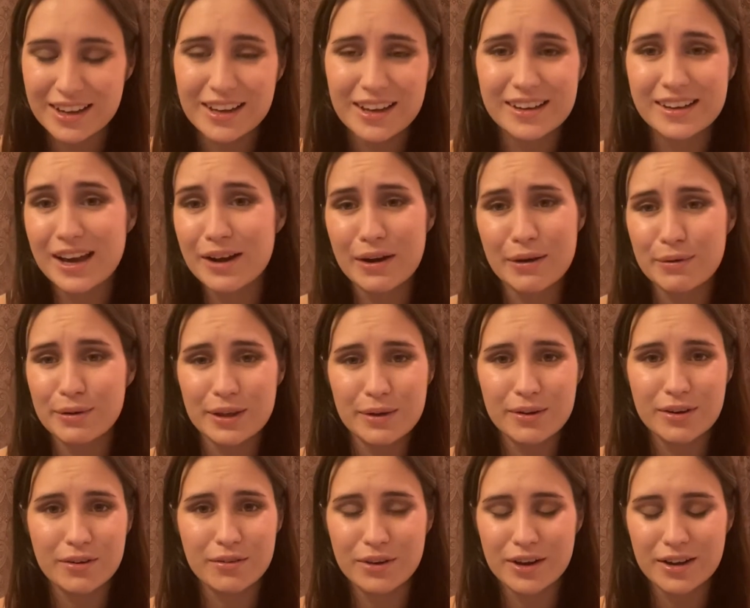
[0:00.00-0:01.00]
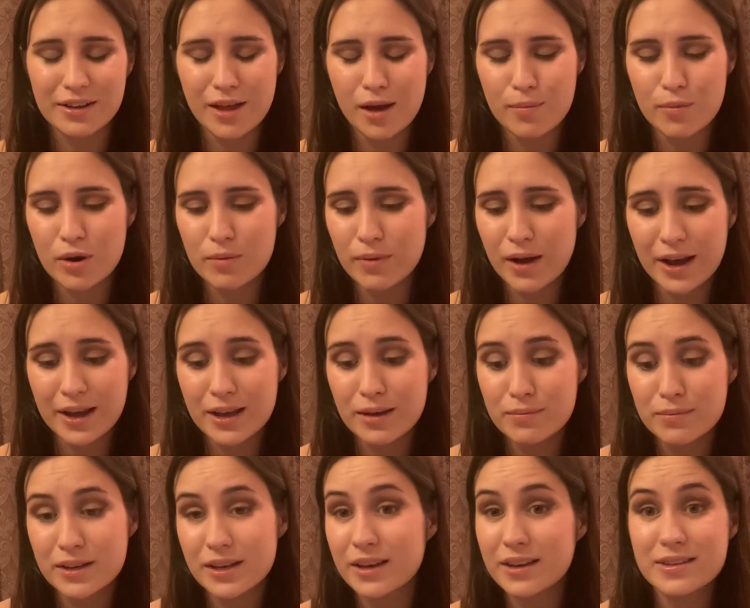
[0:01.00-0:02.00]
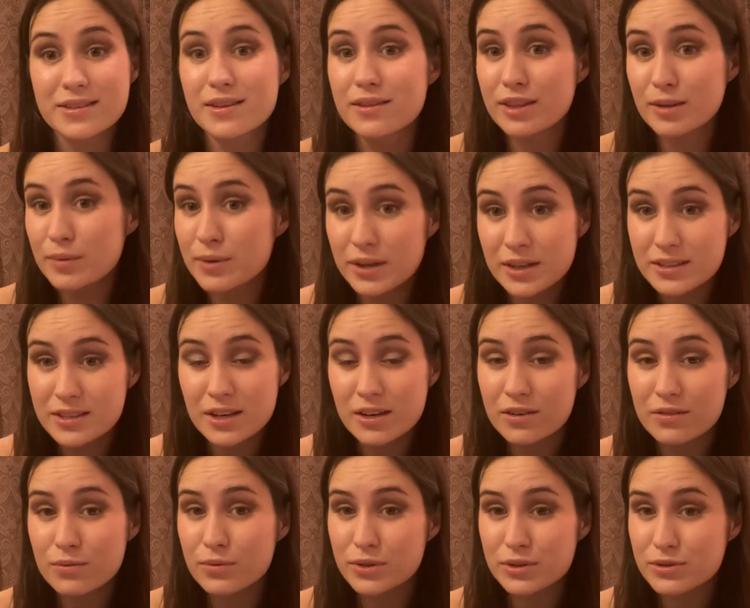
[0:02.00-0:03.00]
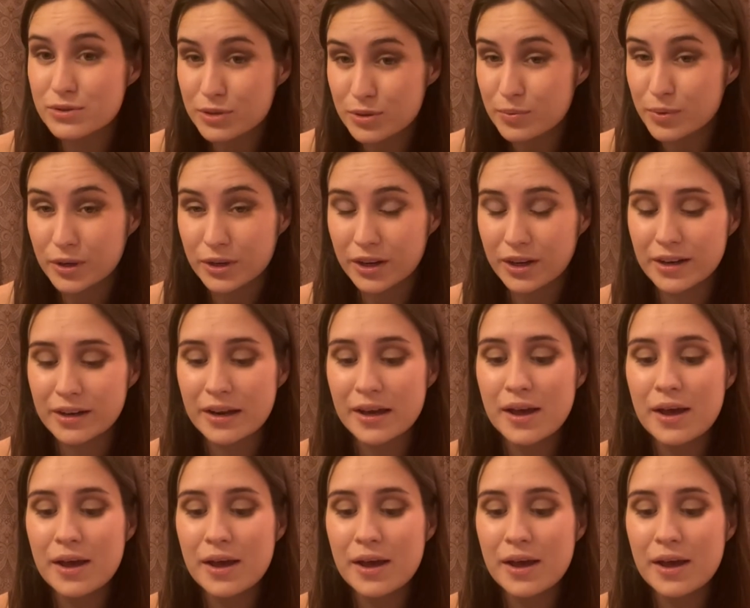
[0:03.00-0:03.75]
And now I really want to read a lot more by him because the book itself was super good.